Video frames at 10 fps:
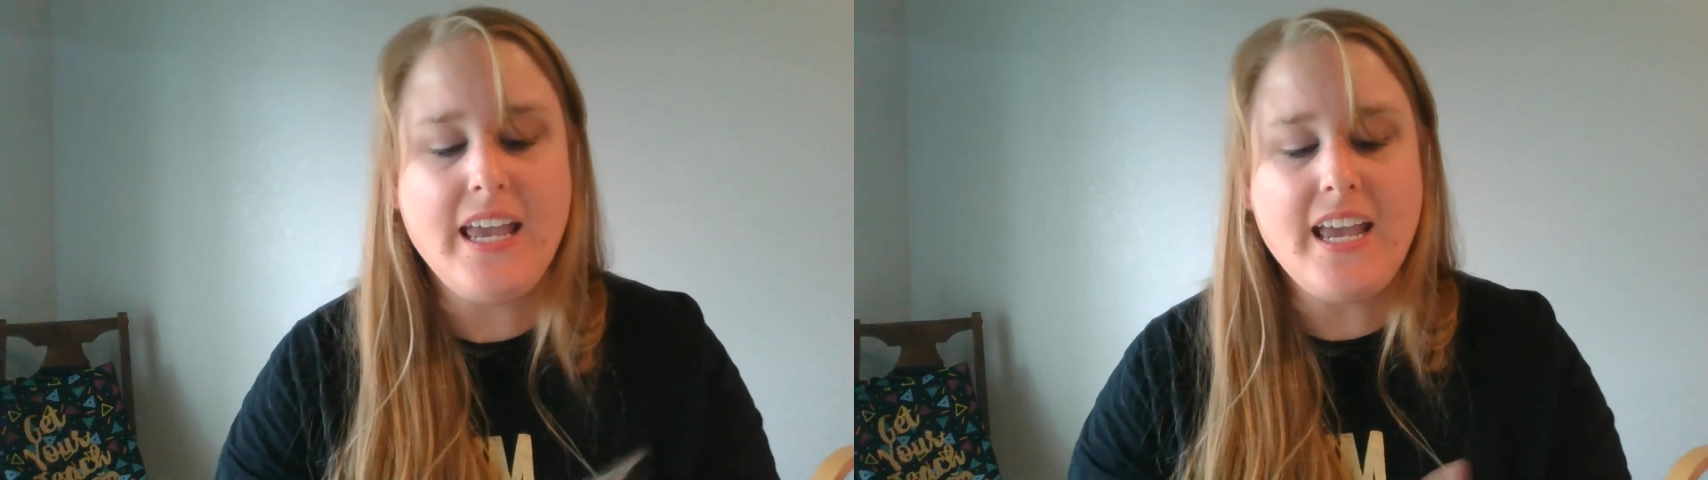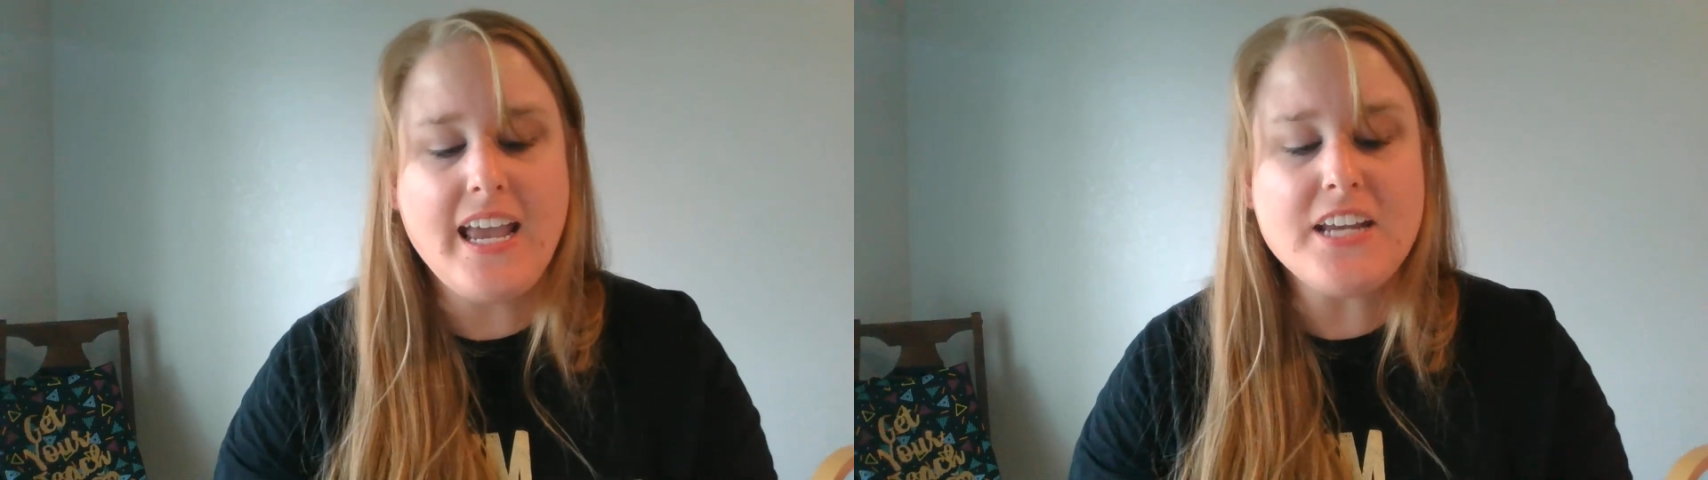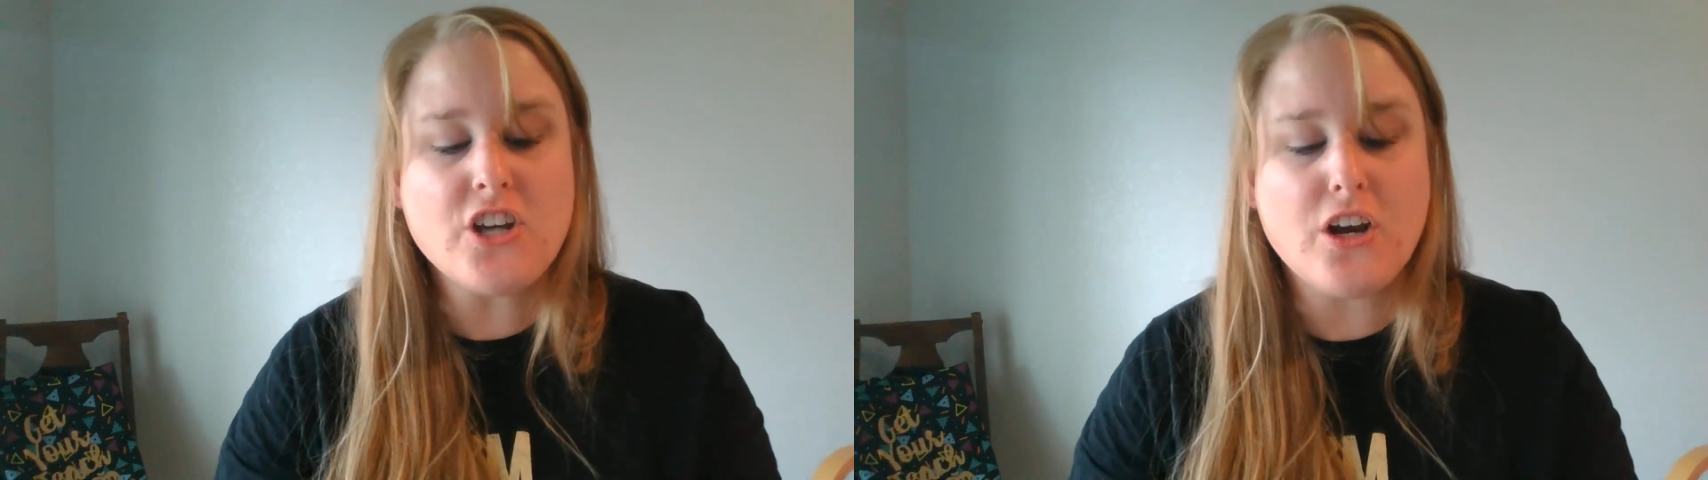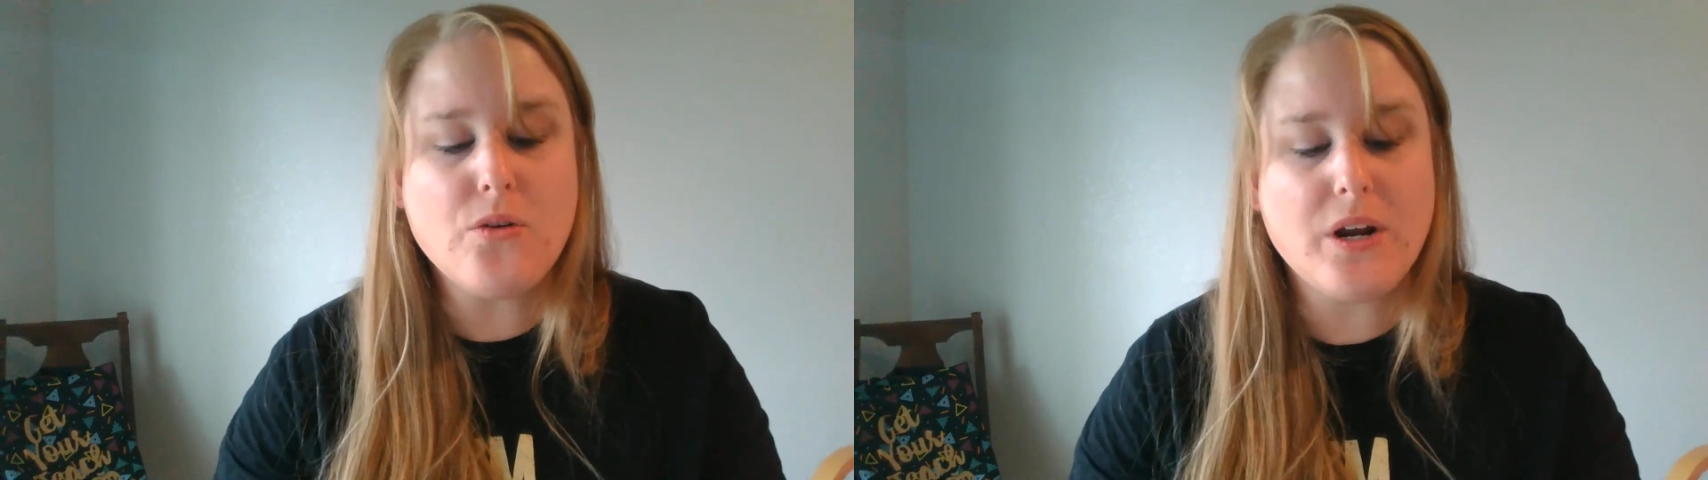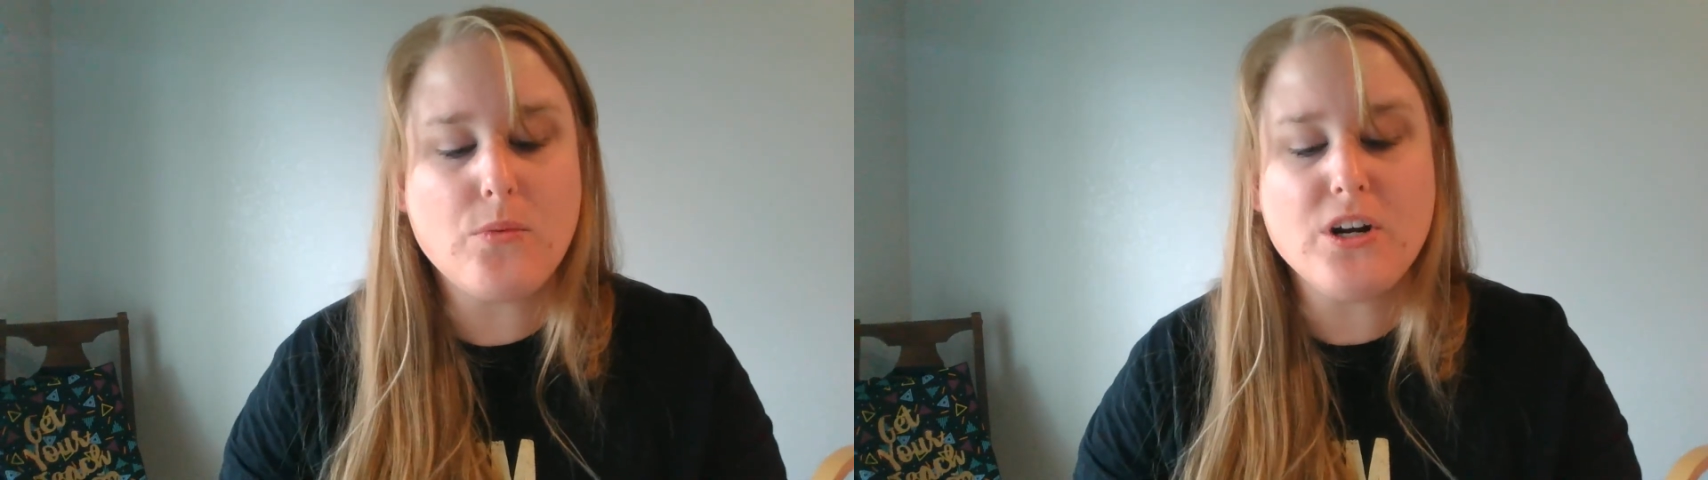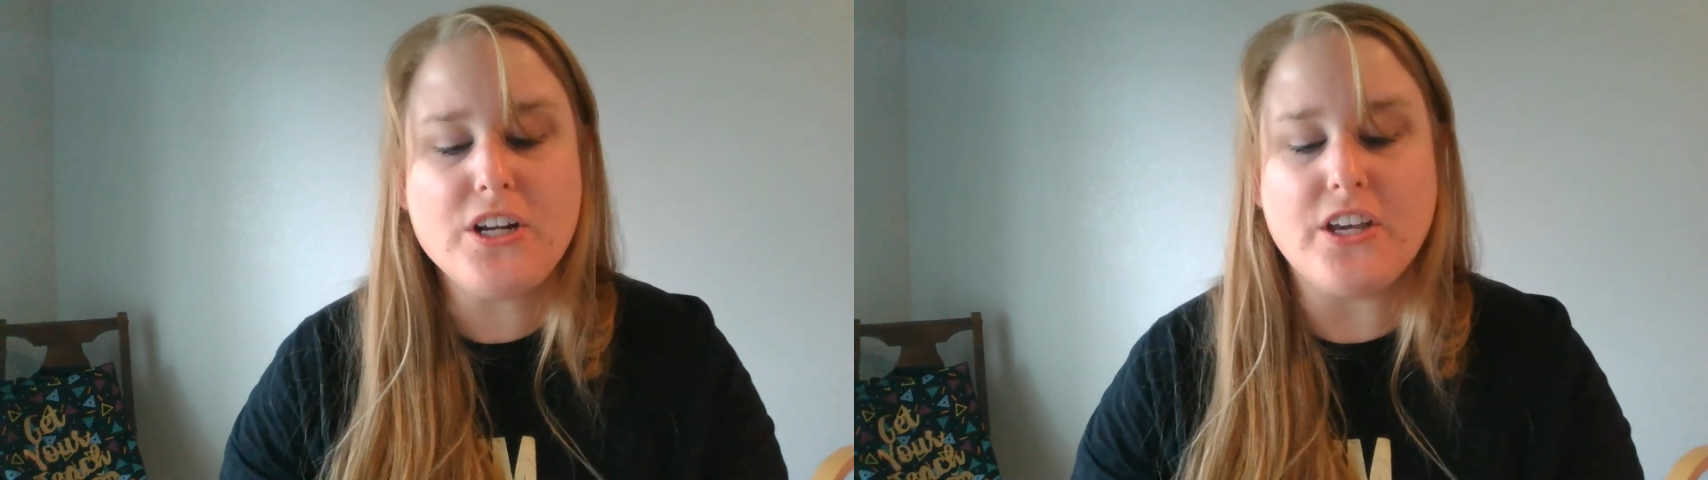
"Hey, Joe, where were